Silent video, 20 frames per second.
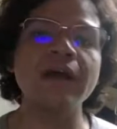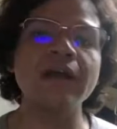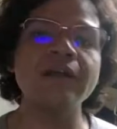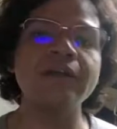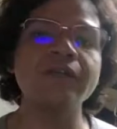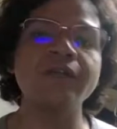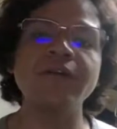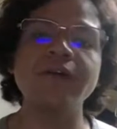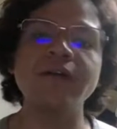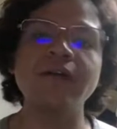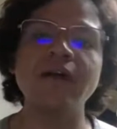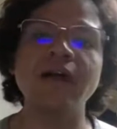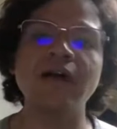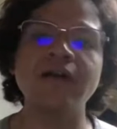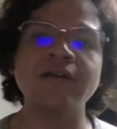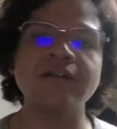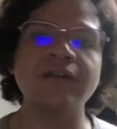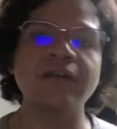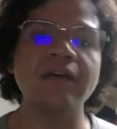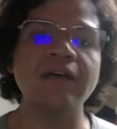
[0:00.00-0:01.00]
and you can
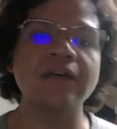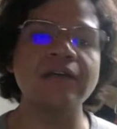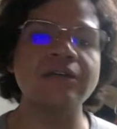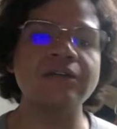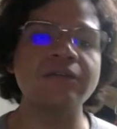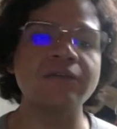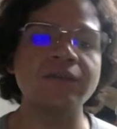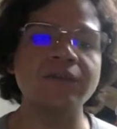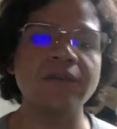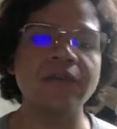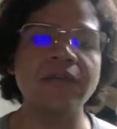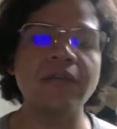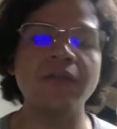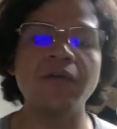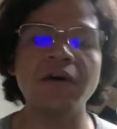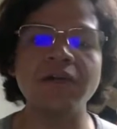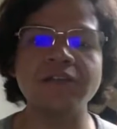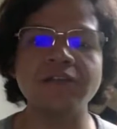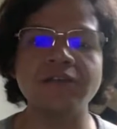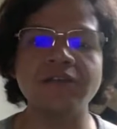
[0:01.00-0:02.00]
contact us with any
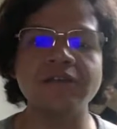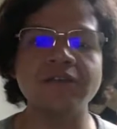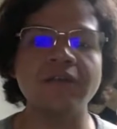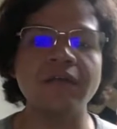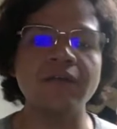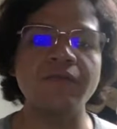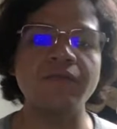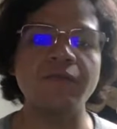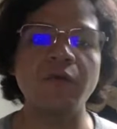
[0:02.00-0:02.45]
questions at